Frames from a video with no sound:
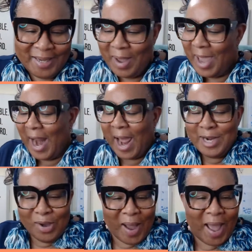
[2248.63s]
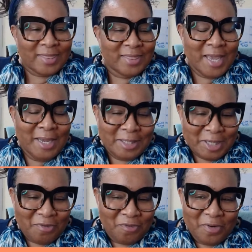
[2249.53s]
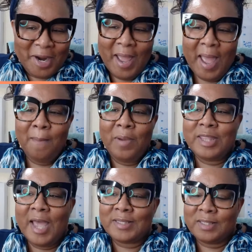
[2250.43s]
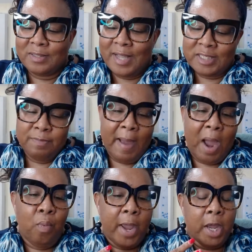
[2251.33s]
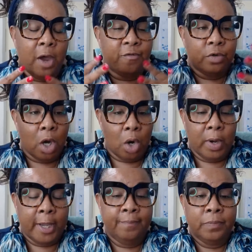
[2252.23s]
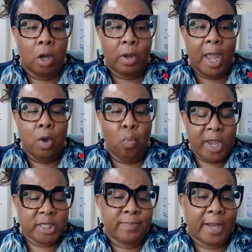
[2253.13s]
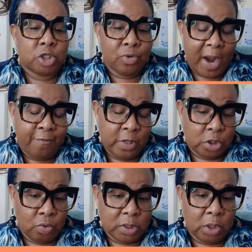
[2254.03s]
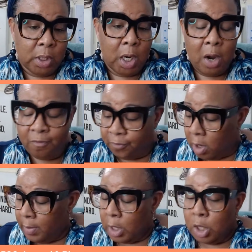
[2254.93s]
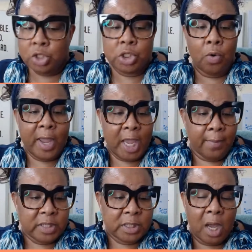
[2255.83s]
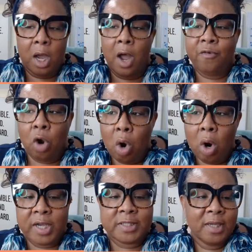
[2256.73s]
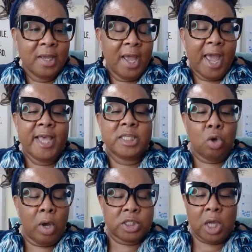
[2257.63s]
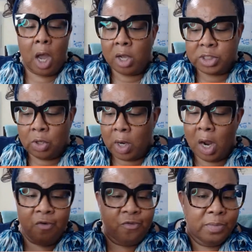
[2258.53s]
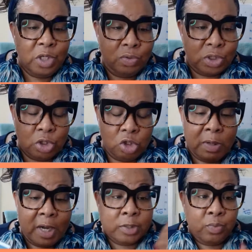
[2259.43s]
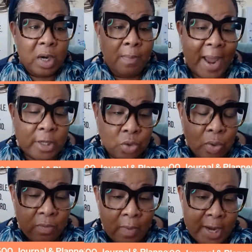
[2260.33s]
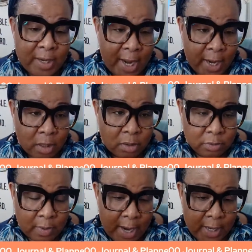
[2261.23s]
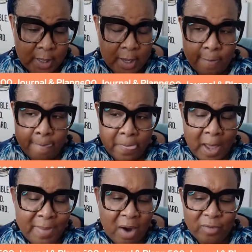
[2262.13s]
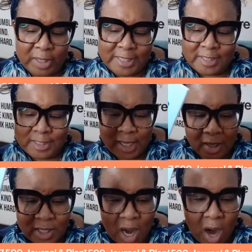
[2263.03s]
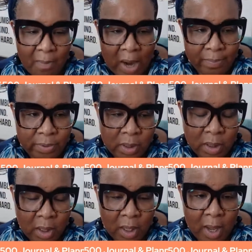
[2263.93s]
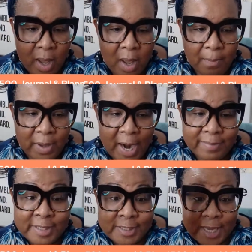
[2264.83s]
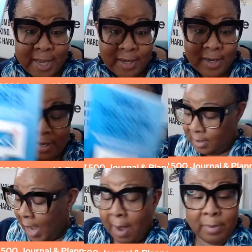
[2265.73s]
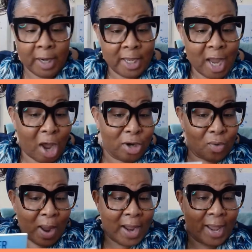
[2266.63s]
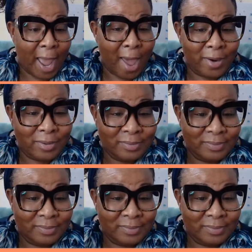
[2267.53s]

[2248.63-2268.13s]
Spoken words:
And I know I think different, but that's my way of knowing, okay, where's my traffic source going to come from? So Amazon. Of course, it's going to also come from YouTube, because what am I doing right now? Right? I'm not really selling y'all my book, but I'm seeding it. I'm letting y'all know I got them.